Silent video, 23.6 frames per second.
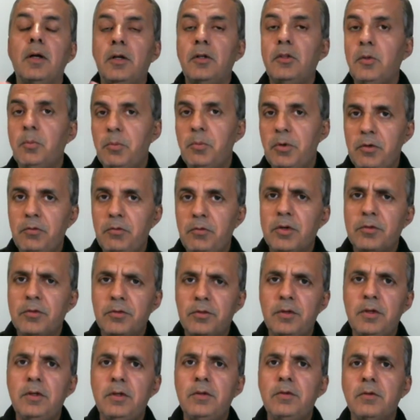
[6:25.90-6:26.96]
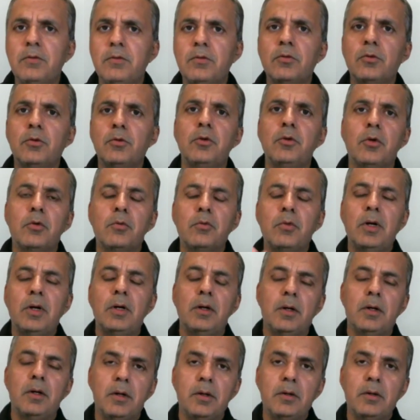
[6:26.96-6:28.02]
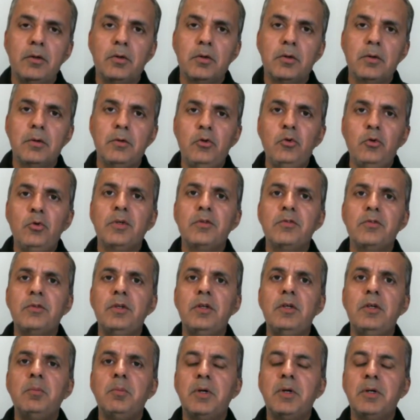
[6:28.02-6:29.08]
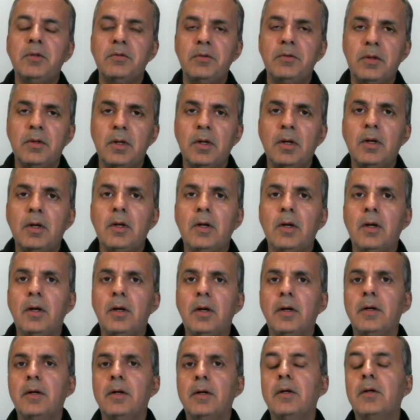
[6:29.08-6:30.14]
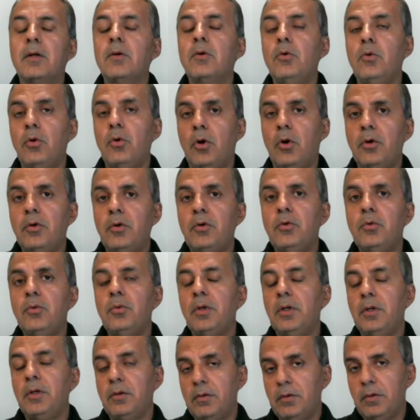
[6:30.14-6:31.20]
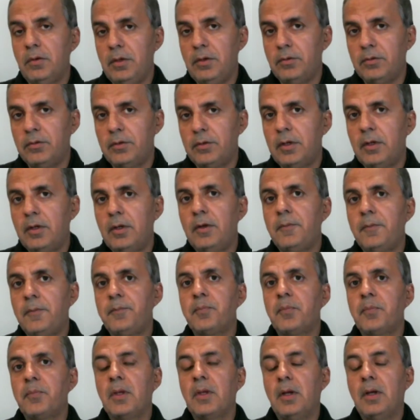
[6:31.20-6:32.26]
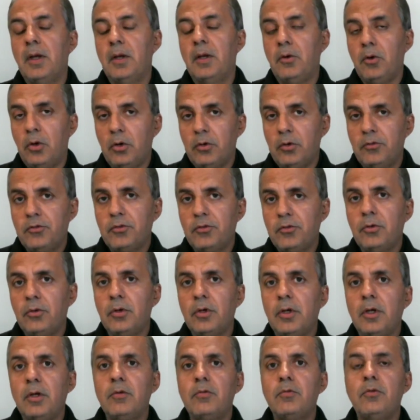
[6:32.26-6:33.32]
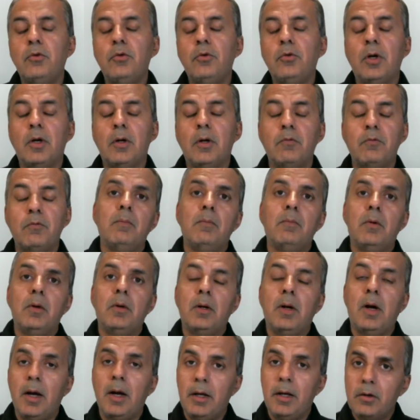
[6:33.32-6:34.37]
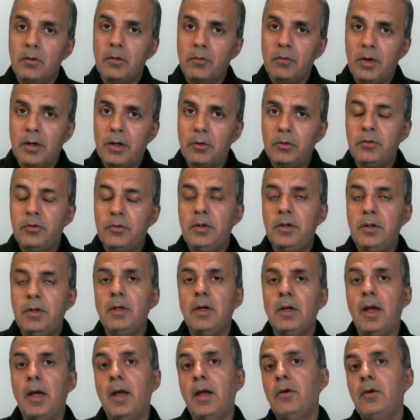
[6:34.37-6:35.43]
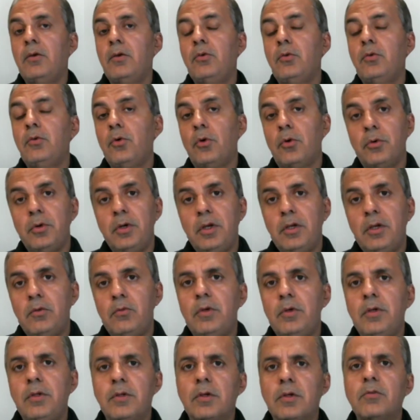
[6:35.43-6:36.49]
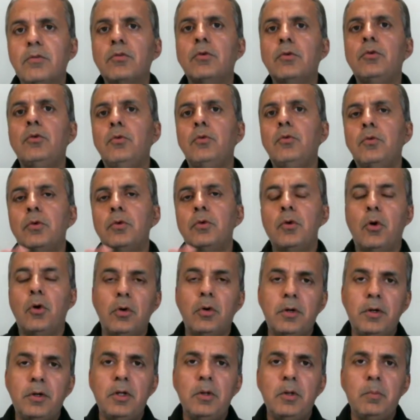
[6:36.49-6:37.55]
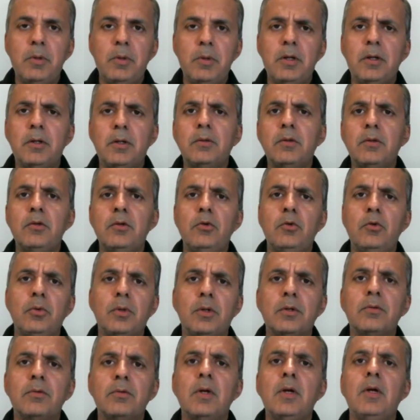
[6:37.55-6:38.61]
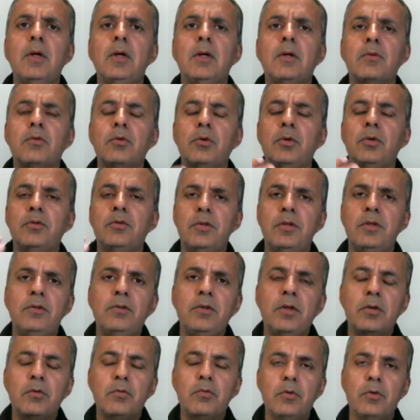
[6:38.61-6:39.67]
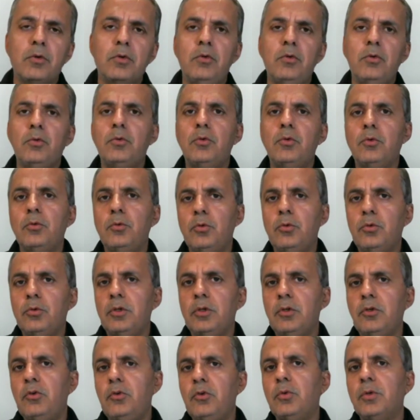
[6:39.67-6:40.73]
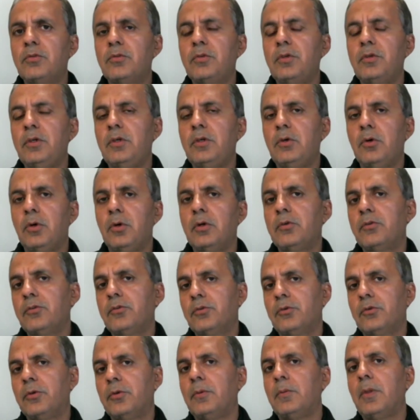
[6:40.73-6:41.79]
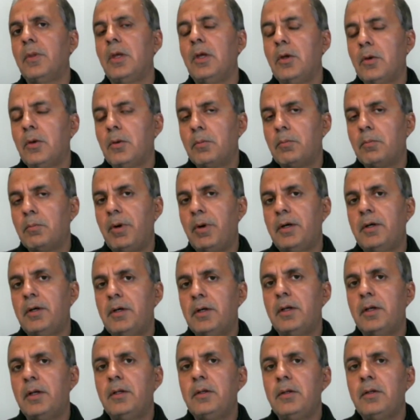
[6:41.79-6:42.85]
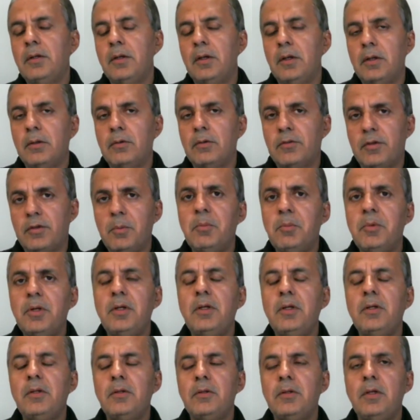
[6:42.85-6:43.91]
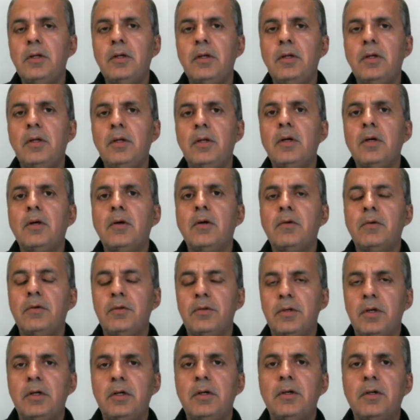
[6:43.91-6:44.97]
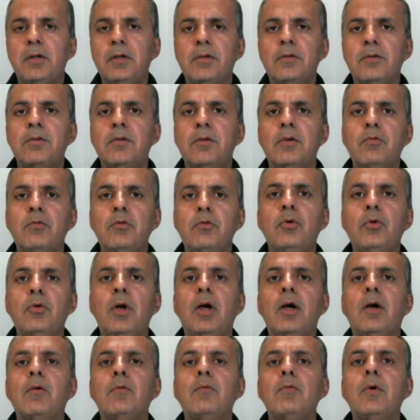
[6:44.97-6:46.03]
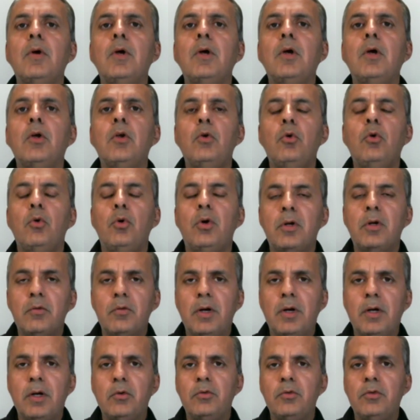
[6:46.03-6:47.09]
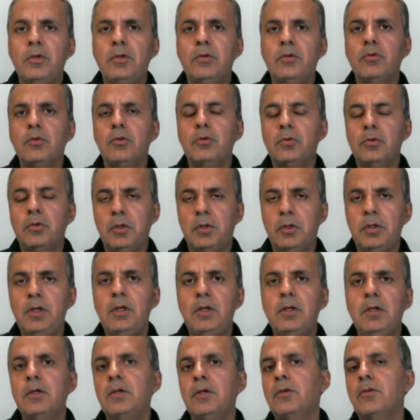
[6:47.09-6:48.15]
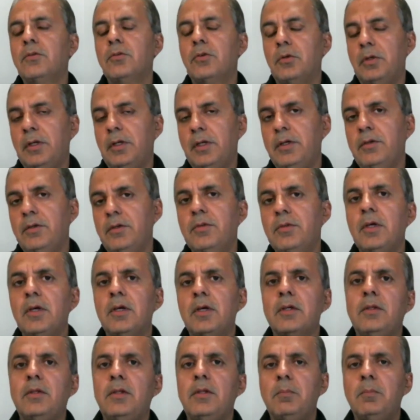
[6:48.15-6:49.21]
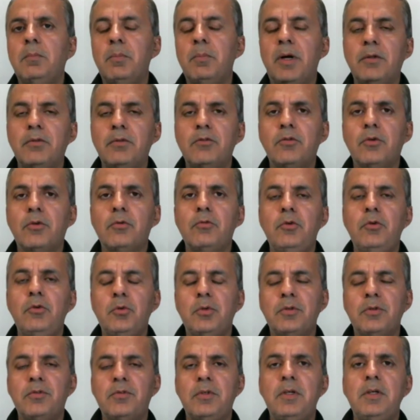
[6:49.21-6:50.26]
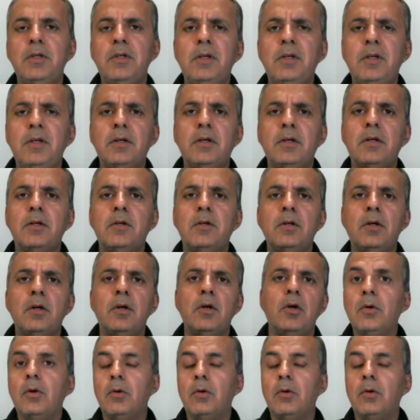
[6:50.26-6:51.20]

in the previous season, so your Usce months go on to increase. And also, if you are a higher YOG and you don't need visa, so you would already be in the US, so it's easier for you to do the Usce also. But in summary, the result is if you have lower YOG, so 3 years or less, the months of Usce needed